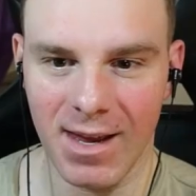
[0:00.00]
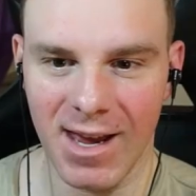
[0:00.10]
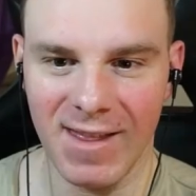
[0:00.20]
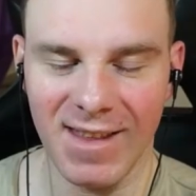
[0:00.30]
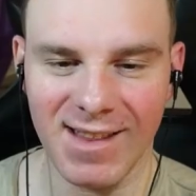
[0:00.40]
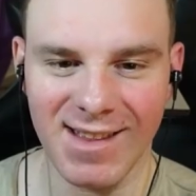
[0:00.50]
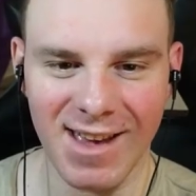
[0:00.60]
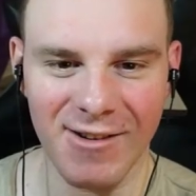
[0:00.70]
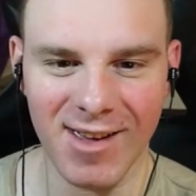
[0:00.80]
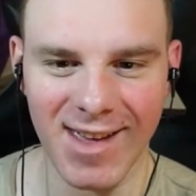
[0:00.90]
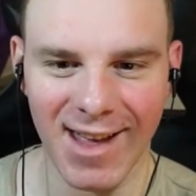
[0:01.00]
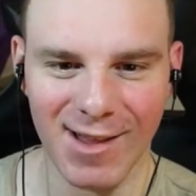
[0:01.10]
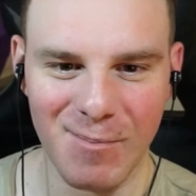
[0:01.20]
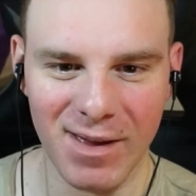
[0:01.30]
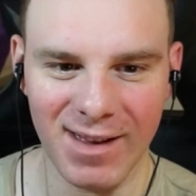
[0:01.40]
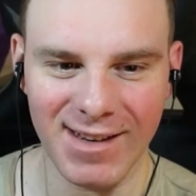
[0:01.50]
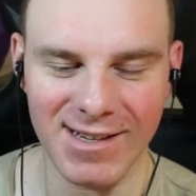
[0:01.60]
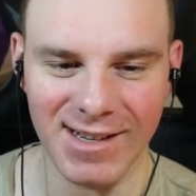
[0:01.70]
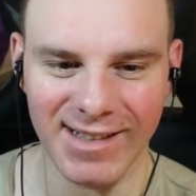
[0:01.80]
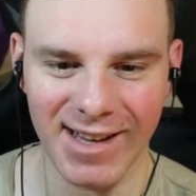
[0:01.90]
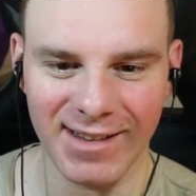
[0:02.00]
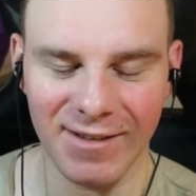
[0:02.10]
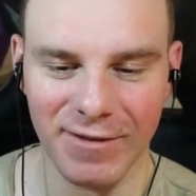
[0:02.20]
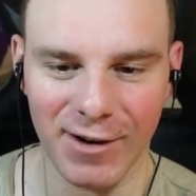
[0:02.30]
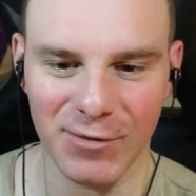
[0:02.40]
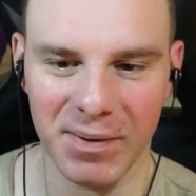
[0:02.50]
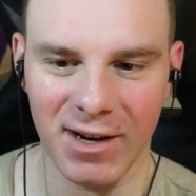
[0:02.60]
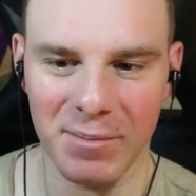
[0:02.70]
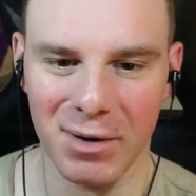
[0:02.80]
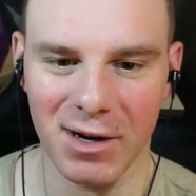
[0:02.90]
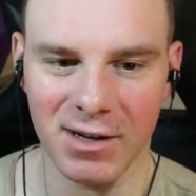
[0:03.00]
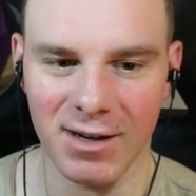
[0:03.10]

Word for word: this is how he gets bit, just like the first Peter Parker.